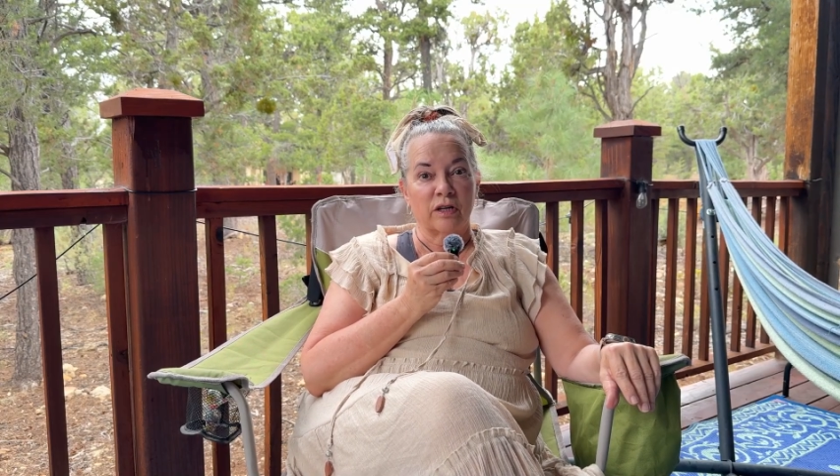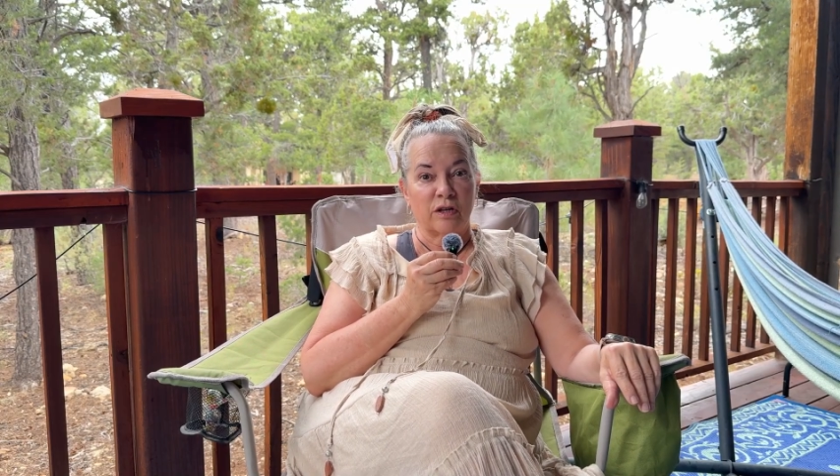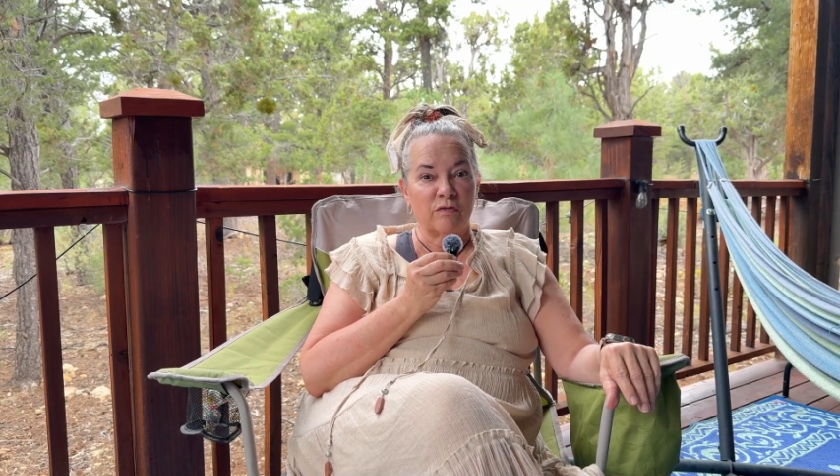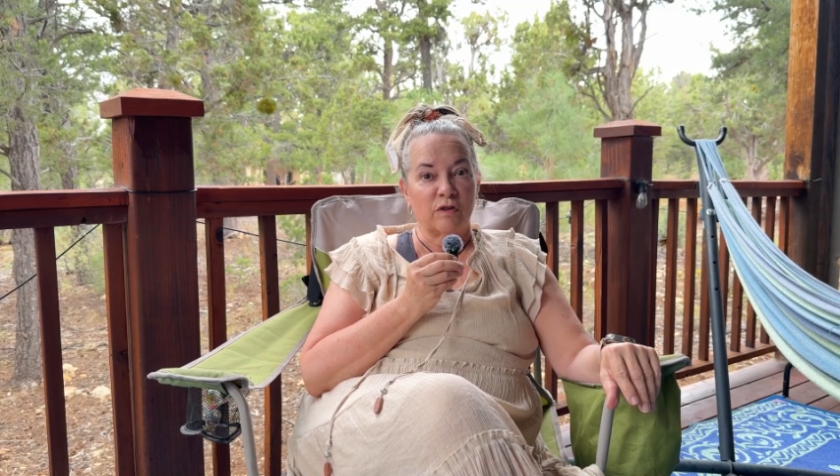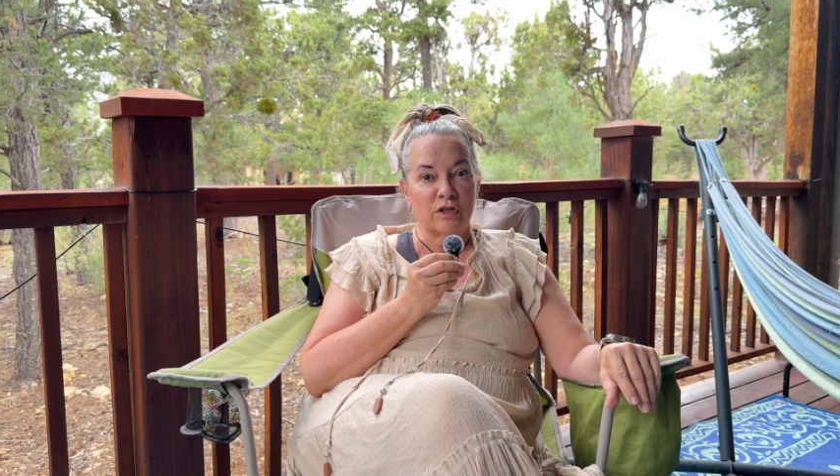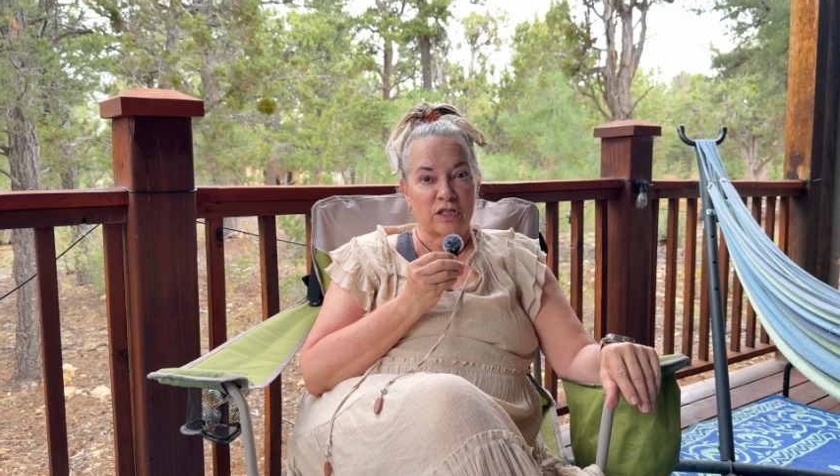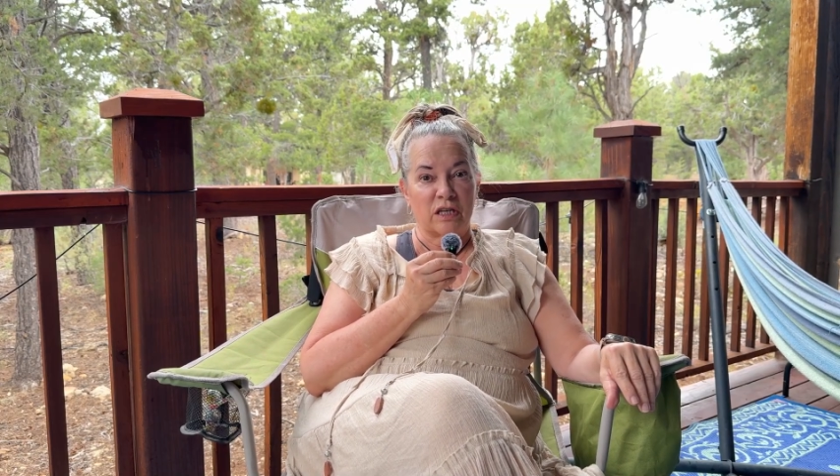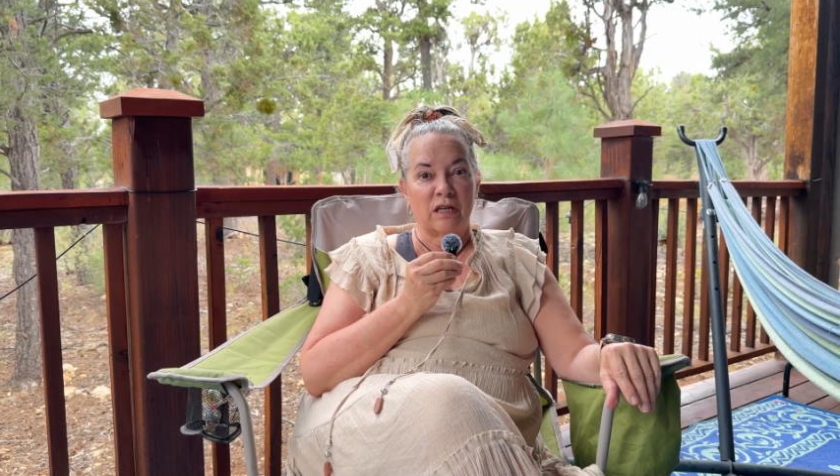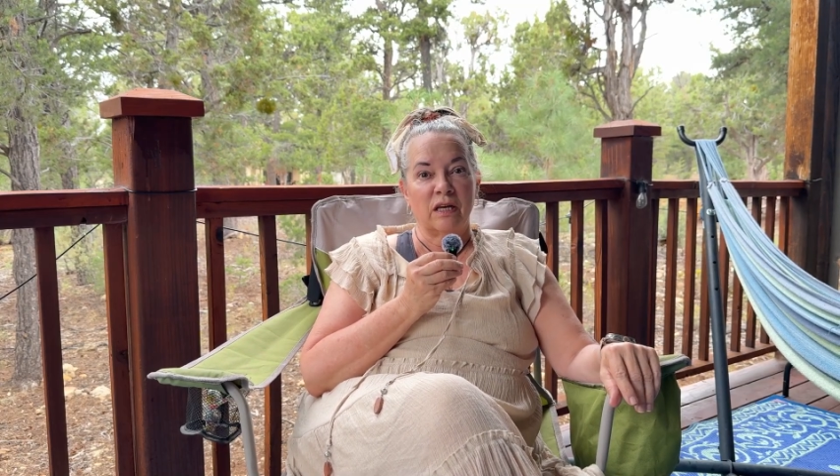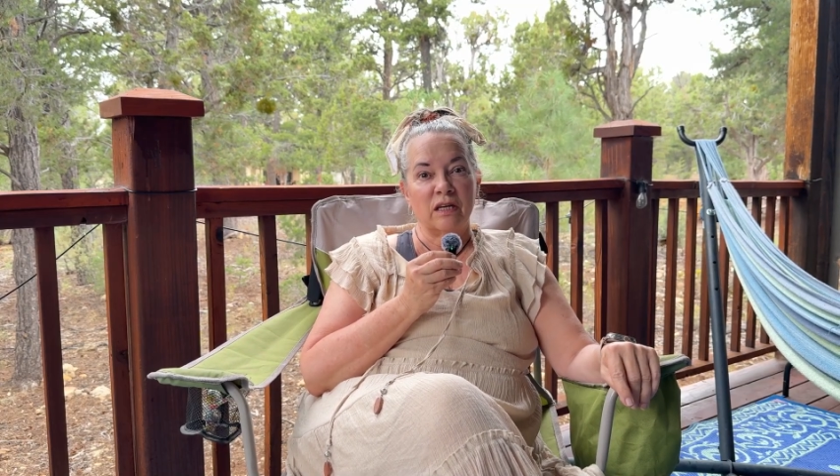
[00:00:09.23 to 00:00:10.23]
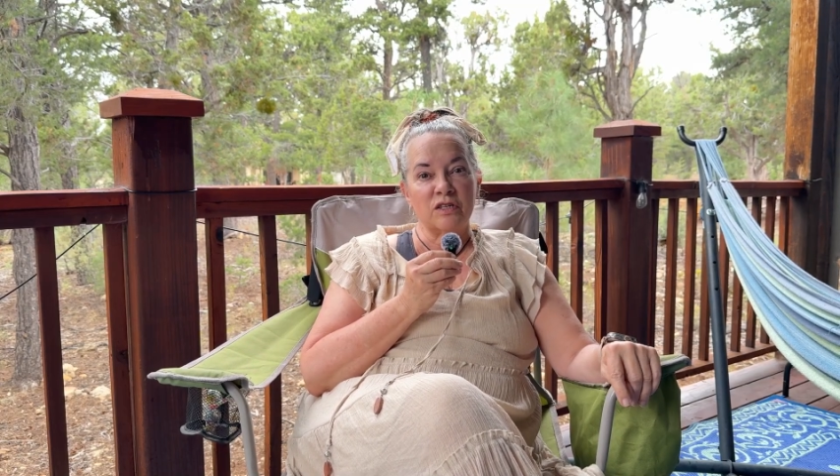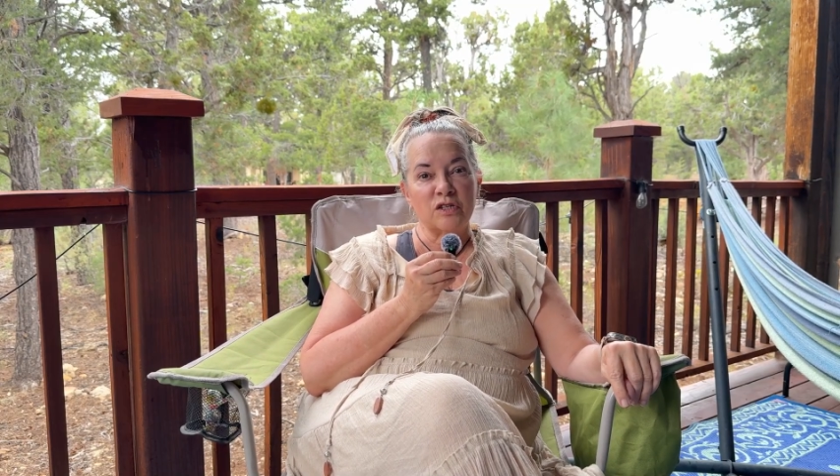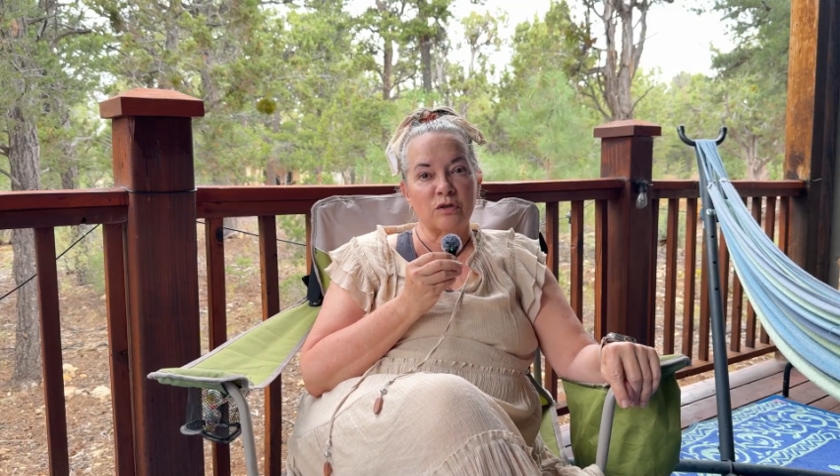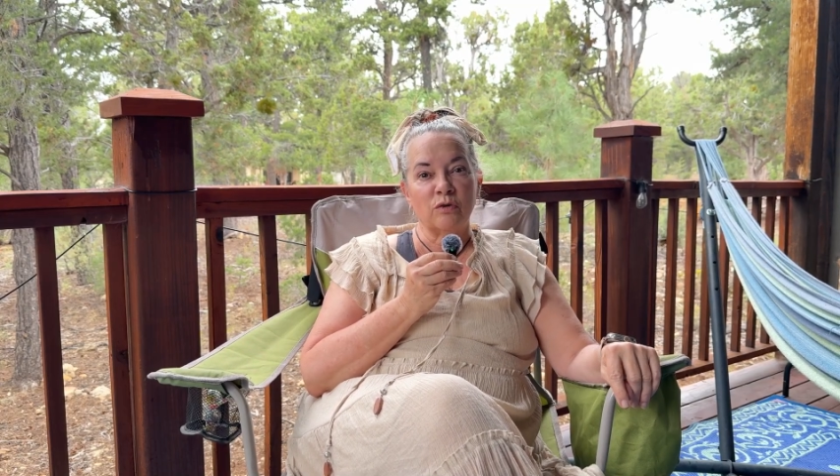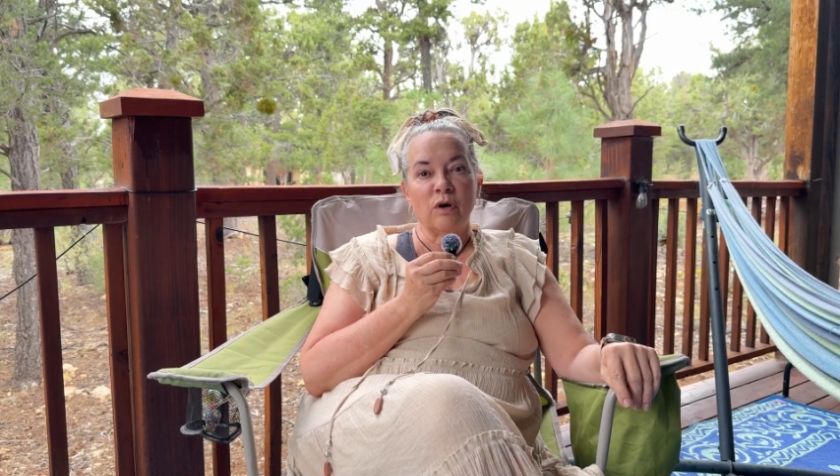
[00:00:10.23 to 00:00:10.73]
conversion
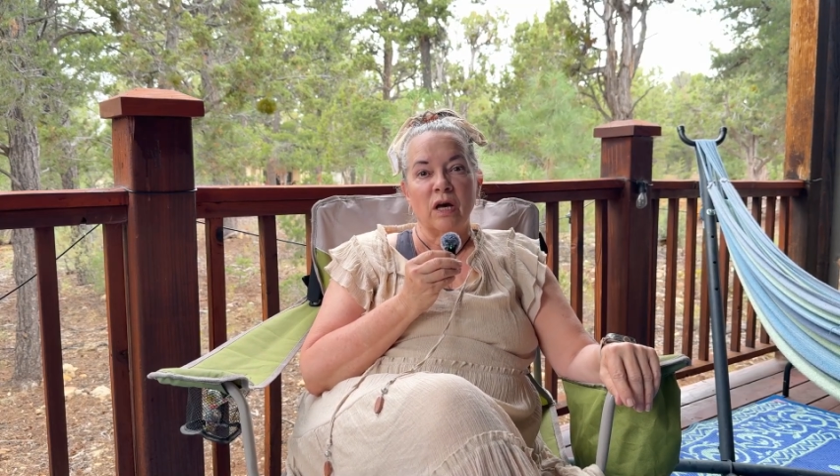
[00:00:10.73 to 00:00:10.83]
into